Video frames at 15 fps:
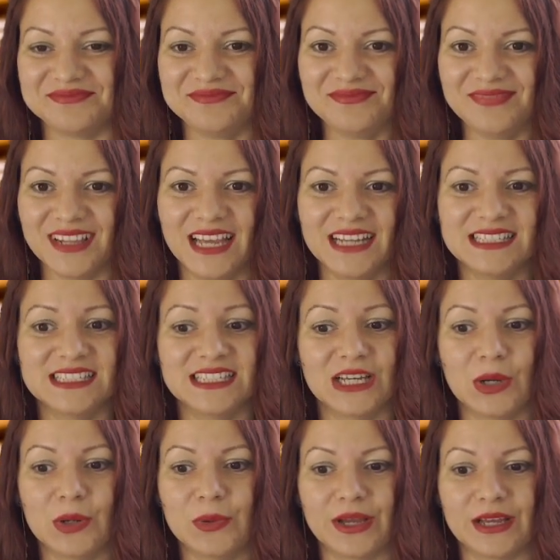And
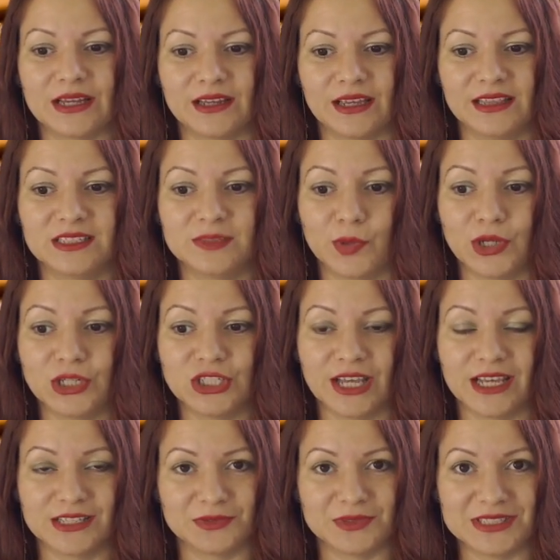so at this point she
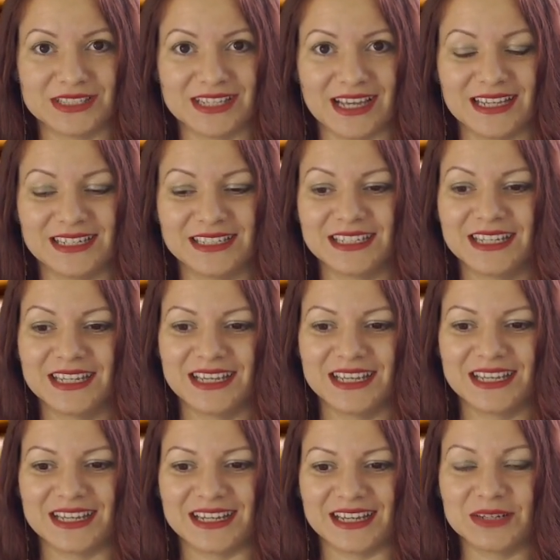has resigned
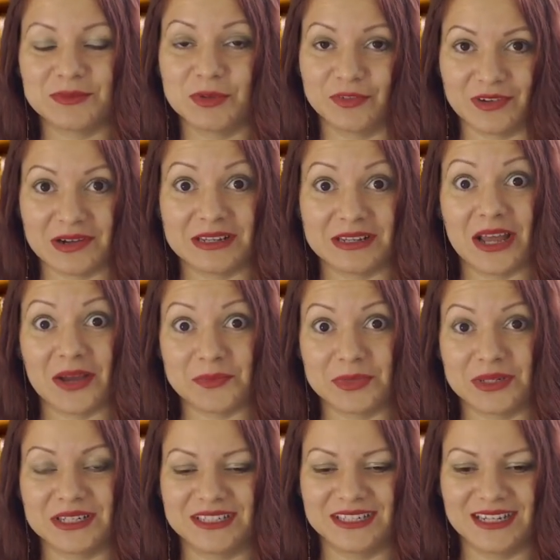at move
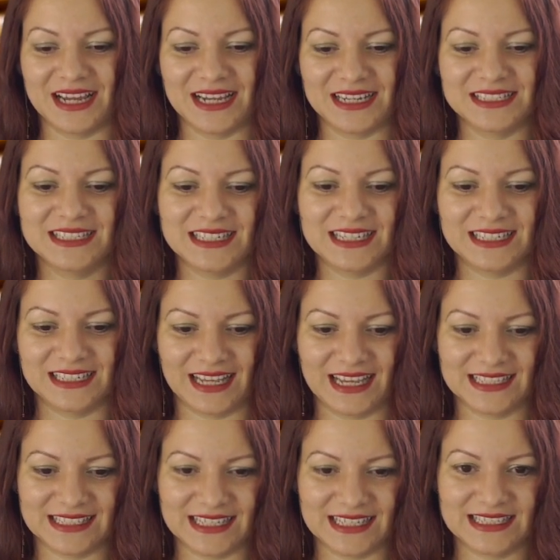number 19,
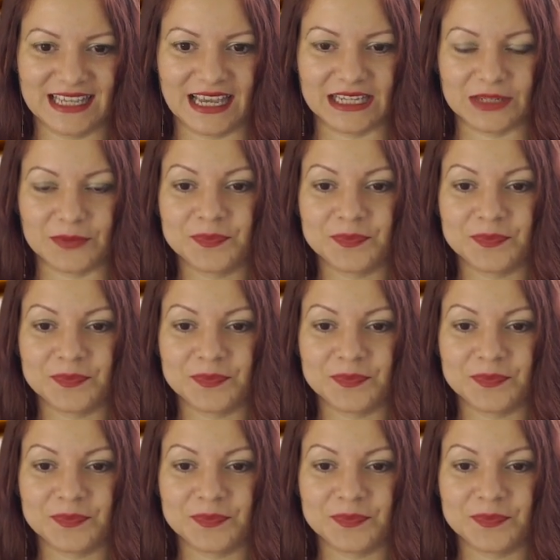as I said.